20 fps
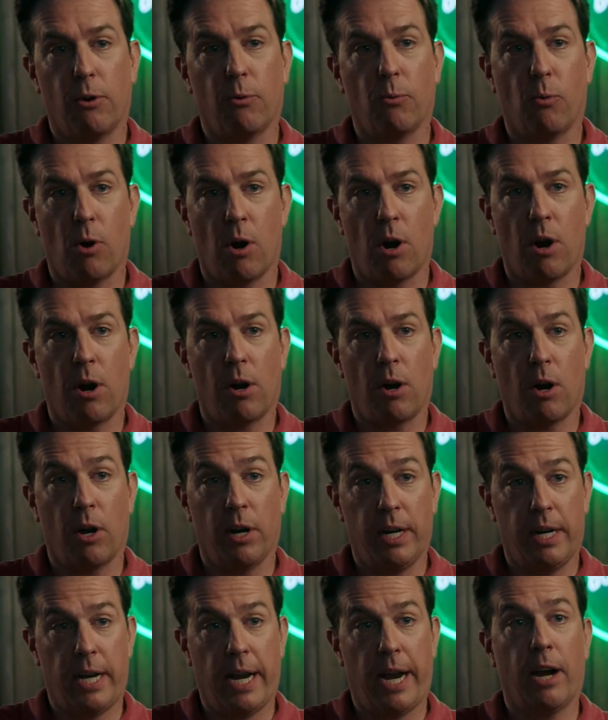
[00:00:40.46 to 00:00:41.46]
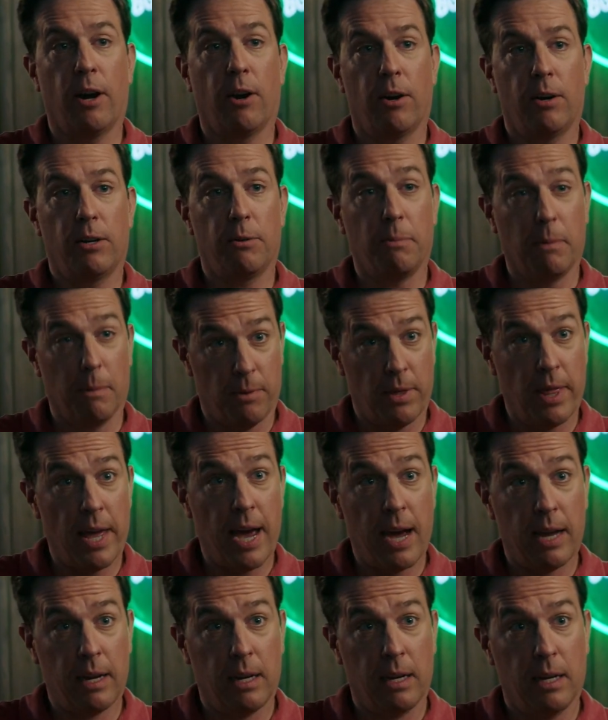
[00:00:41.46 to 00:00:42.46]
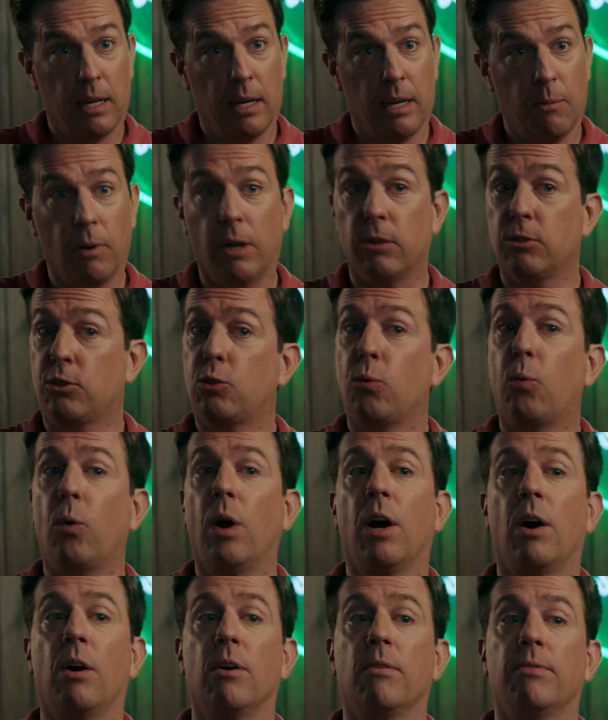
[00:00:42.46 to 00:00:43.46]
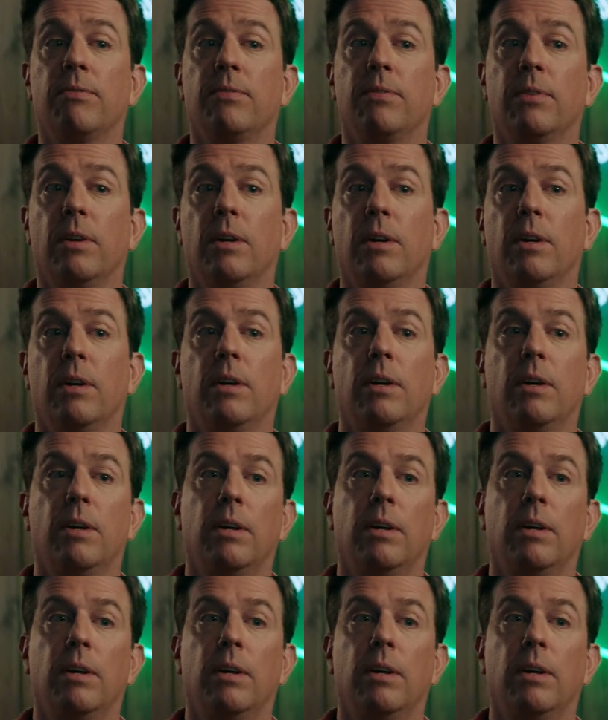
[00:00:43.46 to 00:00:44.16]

Noir on a dare. You remember that? I do. When I was 12. That smelled